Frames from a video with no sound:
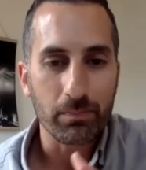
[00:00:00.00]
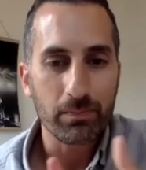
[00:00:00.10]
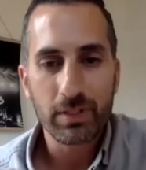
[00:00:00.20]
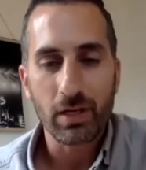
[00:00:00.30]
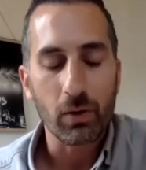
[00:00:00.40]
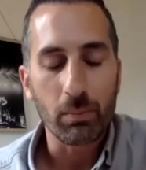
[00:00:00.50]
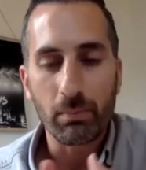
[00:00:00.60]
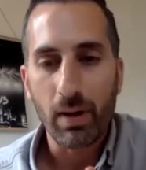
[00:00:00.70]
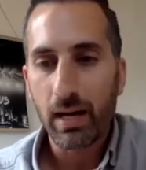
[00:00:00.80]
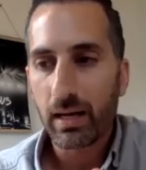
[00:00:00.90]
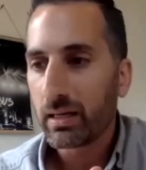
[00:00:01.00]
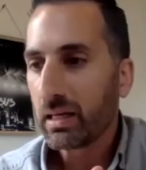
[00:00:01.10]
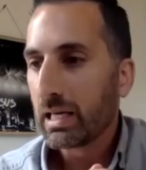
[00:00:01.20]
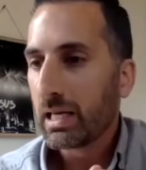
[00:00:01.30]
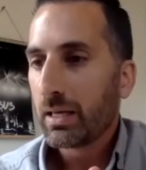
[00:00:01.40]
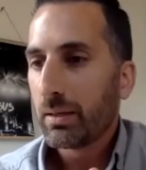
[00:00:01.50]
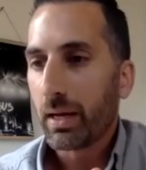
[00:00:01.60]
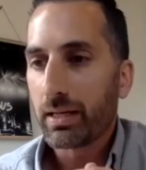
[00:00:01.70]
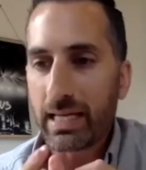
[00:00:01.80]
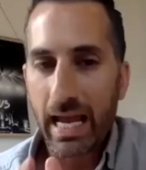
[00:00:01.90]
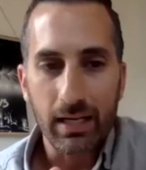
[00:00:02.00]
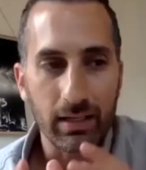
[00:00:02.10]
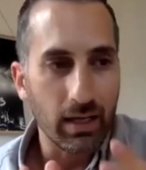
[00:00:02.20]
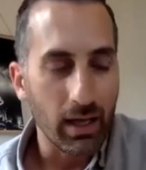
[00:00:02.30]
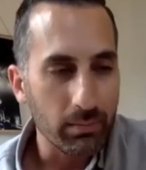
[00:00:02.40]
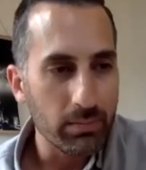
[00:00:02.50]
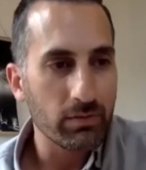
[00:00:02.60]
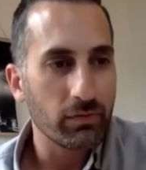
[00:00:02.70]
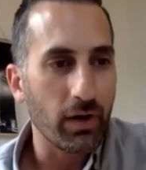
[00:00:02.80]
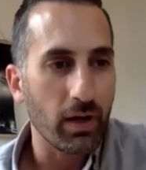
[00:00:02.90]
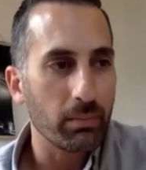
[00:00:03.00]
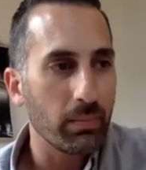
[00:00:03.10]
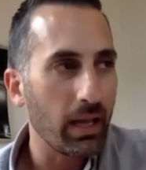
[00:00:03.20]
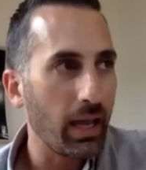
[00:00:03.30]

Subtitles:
so my dad comes from